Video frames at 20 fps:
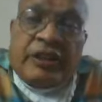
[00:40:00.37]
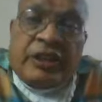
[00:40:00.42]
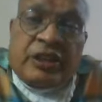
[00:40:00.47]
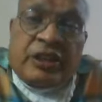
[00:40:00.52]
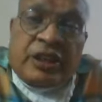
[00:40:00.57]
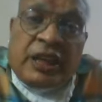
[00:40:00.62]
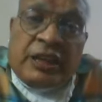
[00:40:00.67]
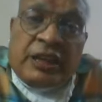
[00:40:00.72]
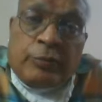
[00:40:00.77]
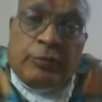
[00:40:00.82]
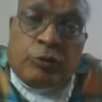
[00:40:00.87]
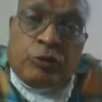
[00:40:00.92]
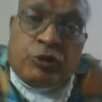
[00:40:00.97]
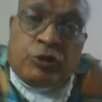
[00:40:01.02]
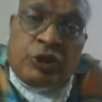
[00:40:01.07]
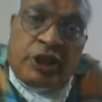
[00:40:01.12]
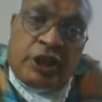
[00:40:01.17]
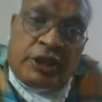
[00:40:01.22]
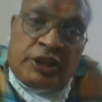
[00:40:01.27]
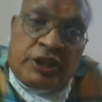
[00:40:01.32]
if I can write
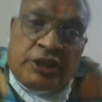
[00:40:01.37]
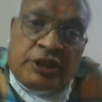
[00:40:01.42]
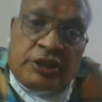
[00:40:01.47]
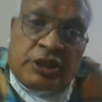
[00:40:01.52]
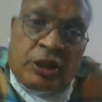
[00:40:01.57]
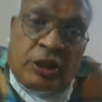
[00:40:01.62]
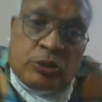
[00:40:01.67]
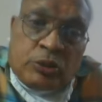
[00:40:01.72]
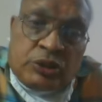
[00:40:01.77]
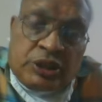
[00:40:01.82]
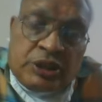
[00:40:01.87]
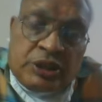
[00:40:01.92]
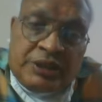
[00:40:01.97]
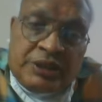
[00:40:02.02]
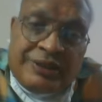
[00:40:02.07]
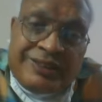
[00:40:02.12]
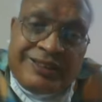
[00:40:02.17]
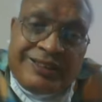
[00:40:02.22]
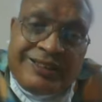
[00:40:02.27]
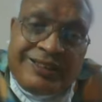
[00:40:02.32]
about
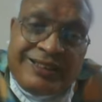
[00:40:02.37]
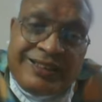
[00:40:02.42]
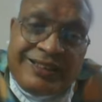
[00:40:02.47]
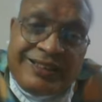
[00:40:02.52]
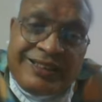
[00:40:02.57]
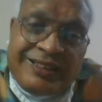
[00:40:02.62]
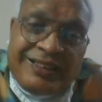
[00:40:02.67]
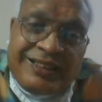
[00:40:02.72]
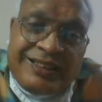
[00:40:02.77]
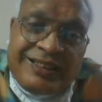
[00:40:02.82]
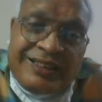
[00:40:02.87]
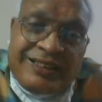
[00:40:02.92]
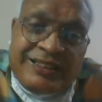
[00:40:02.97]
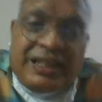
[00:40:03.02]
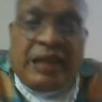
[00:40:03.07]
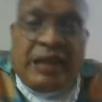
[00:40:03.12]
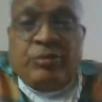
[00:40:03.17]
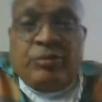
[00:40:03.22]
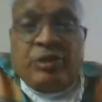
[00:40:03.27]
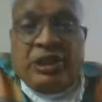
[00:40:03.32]
300,000
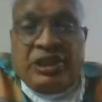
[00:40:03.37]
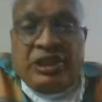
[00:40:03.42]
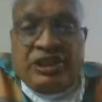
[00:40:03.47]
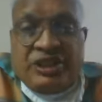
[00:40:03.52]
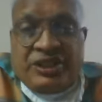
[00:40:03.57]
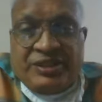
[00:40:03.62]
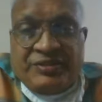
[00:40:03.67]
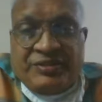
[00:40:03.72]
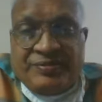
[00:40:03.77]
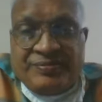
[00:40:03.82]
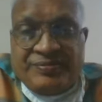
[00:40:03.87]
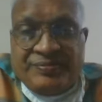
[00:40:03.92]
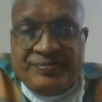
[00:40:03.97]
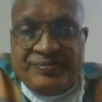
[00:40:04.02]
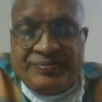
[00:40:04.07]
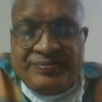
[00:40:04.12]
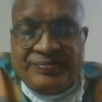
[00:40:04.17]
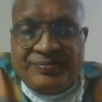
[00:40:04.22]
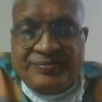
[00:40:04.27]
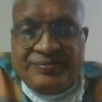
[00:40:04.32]
tabulation,
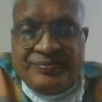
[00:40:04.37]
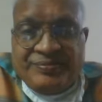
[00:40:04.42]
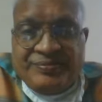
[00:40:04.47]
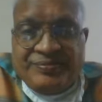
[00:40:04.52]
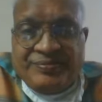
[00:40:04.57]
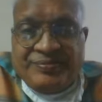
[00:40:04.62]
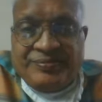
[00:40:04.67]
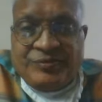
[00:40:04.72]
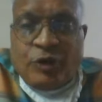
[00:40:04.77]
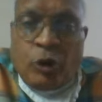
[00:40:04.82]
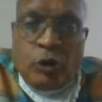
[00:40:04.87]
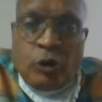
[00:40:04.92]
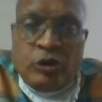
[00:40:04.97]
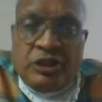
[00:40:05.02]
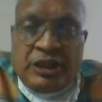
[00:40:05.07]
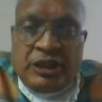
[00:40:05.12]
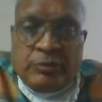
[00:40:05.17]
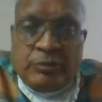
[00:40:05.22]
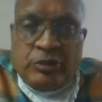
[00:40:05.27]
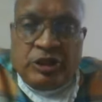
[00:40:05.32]

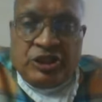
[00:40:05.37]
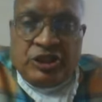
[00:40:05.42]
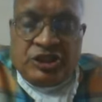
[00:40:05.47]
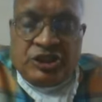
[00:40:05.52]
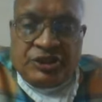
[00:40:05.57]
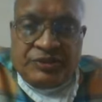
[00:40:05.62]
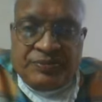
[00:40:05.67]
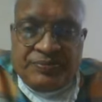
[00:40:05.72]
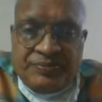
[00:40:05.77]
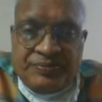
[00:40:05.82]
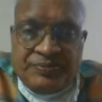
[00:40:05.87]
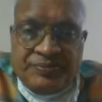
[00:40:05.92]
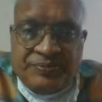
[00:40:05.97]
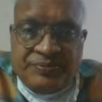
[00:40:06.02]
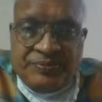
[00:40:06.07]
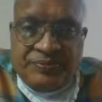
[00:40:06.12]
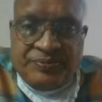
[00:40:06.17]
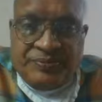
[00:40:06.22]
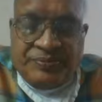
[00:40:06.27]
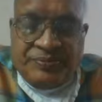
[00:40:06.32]
whole tabulation,
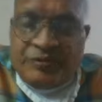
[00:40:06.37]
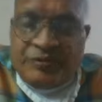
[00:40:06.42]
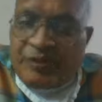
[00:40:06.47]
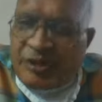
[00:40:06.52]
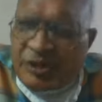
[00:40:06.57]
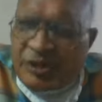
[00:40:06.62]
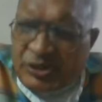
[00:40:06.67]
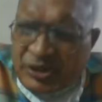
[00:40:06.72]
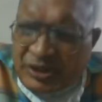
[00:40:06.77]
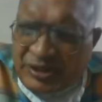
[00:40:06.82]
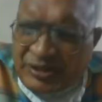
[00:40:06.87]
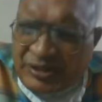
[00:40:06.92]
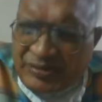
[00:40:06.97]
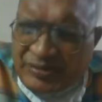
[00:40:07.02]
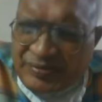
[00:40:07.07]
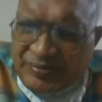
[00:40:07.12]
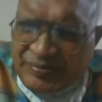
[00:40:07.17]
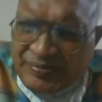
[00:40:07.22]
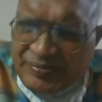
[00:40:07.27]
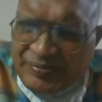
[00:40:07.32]
what do you think?
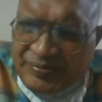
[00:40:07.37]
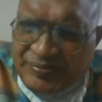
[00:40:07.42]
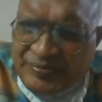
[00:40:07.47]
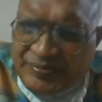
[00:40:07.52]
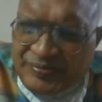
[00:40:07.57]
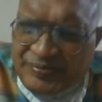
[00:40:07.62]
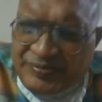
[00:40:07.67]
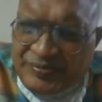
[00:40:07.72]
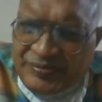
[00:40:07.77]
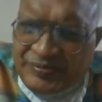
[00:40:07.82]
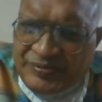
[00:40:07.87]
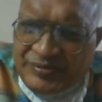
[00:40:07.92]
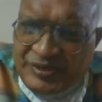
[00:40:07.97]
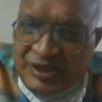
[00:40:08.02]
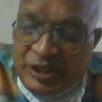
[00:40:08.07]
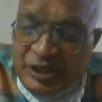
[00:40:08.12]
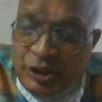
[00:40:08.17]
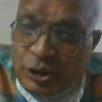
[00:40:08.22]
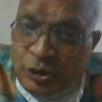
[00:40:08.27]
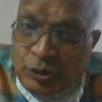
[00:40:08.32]

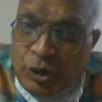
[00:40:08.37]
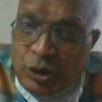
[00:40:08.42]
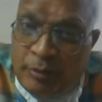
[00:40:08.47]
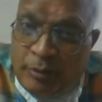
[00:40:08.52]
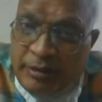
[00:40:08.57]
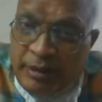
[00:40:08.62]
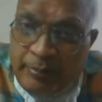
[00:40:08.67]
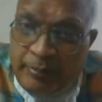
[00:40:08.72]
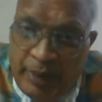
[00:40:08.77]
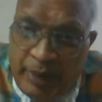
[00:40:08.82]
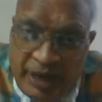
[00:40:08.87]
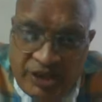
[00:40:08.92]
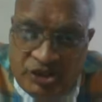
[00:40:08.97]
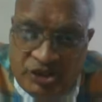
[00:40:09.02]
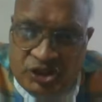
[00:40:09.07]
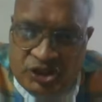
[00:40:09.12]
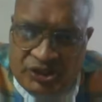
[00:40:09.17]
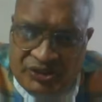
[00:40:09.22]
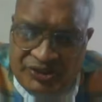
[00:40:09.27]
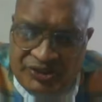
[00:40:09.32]
You know how many
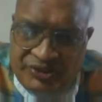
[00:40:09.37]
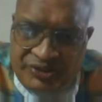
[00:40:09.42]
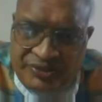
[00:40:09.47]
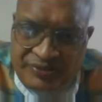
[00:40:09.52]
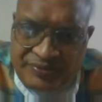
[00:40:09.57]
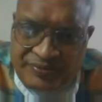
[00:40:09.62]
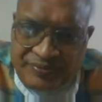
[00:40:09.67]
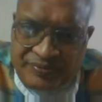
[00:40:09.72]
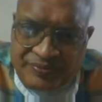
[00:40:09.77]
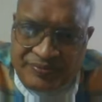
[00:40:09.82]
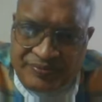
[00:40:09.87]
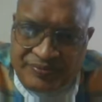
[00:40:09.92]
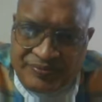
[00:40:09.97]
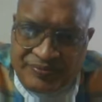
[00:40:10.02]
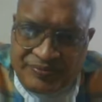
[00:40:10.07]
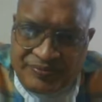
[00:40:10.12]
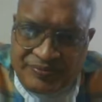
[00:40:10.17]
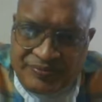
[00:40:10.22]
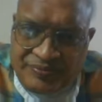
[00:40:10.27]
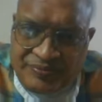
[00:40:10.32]
pages?
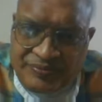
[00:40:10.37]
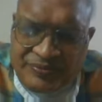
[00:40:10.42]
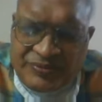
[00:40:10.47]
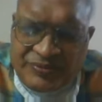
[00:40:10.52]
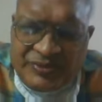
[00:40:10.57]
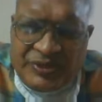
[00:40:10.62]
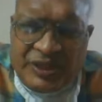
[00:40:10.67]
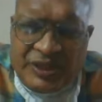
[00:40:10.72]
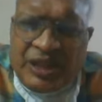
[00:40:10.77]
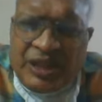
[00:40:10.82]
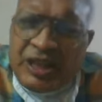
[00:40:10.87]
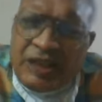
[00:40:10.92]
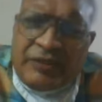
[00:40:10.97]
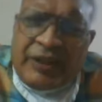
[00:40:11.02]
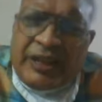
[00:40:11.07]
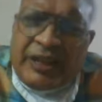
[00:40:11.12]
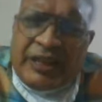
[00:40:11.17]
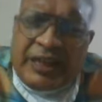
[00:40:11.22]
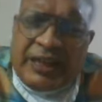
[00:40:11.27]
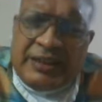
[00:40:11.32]

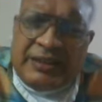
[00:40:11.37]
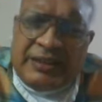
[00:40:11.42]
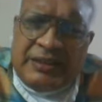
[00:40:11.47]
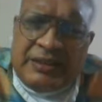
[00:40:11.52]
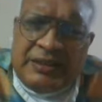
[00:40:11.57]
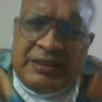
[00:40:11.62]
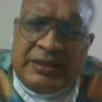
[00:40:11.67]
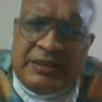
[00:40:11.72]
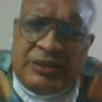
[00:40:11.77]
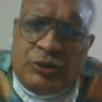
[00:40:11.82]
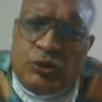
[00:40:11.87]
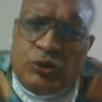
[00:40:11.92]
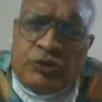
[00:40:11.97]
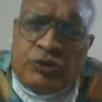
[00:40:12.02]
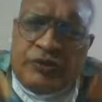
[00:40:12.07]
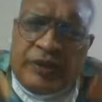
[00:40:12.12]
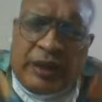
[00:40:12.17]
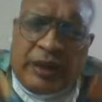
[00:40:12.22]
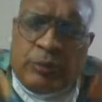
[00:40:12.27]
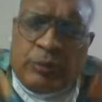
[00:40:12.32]
If I can
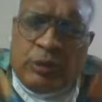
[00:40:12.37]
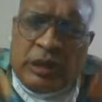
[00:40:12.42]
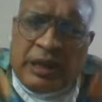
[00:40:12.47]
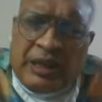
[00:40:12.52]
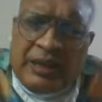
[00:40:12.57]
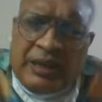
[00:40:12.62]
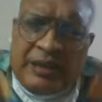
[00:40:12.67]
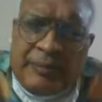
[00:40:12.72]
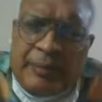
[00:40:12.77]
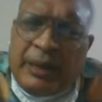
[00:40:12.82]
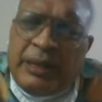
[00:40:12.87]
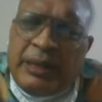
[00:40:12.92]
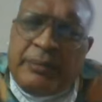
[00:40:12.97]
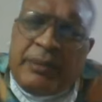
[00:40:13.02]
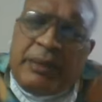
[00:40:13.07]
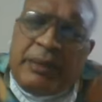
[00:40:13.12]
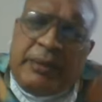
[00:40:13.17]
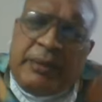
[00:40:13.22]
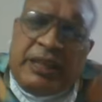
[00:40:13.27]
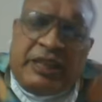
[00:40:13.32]
use formula
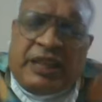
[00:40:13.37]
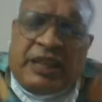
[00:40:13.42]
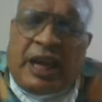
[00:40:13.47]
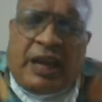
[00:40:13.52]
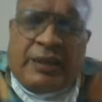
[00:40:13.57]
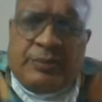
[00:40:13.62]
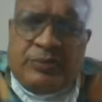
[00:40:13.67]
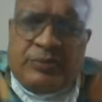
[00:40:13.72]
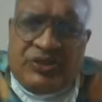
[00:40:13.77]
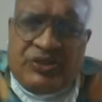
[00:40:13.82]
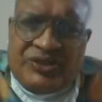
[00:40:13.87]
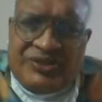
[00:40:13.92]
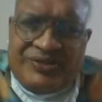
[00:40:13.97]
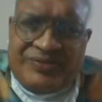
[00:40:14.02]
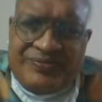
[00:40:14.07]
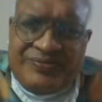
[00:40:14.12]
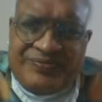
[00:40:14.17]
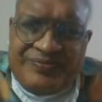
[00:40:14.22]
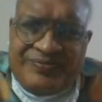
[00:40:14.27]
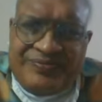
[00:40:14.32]
many
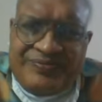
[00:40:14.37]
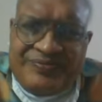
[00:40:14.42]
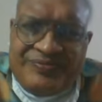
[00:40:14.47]
times,